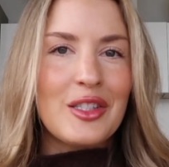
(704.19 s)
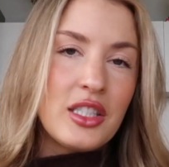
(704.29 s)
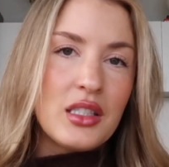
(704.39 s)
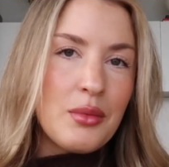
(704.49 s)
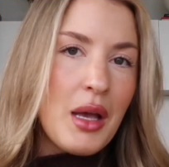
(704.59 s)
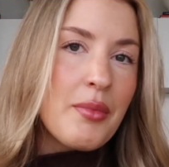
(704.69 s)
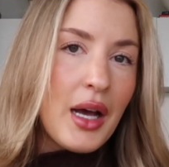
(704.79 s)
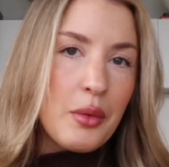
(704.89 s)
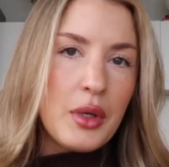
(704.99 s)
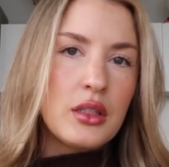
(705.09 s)
I just did my
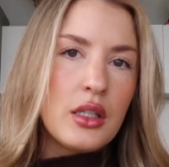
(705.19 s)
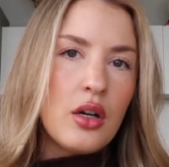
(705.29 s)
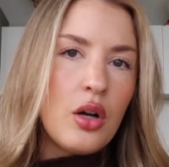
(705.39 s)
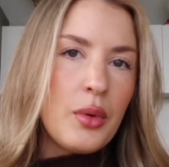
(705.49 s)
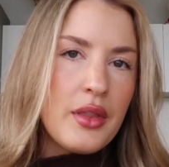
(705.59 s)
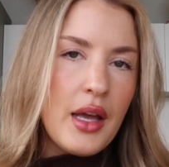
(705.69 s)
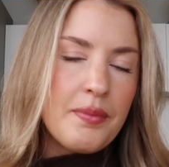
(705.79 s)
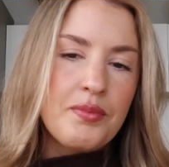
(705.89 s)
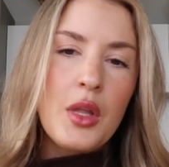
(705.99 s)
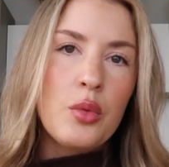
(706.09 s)
bi-weekly call with them.